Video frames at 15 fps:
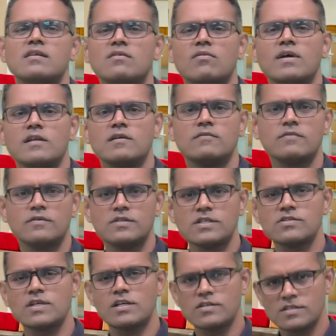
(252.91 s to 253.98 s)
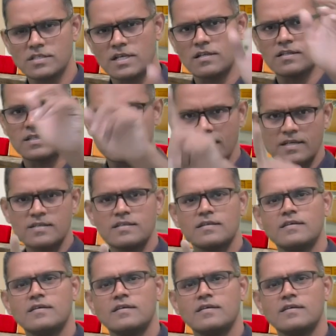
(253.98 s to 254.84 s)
Right now, you just understand that